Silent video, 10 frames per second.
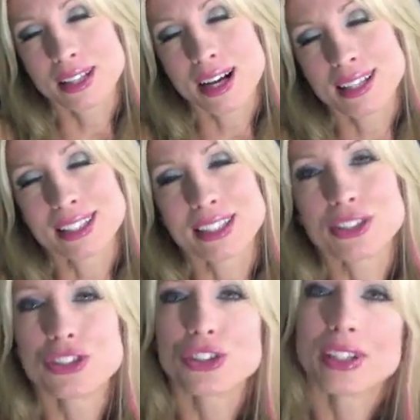
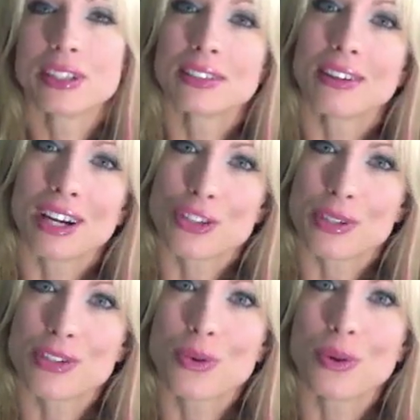college,
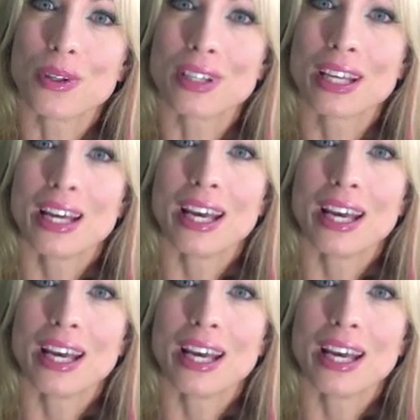graduate school,